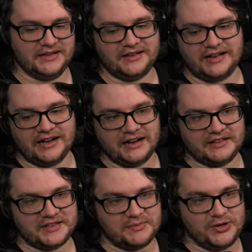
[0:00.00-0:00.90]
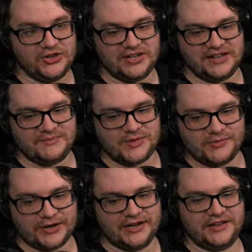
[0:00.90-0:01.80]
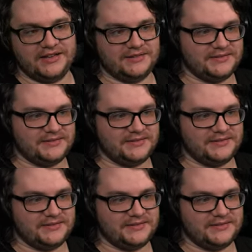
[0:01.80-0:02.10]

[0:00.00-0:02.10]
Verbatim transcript: Uh, the community named them Randy.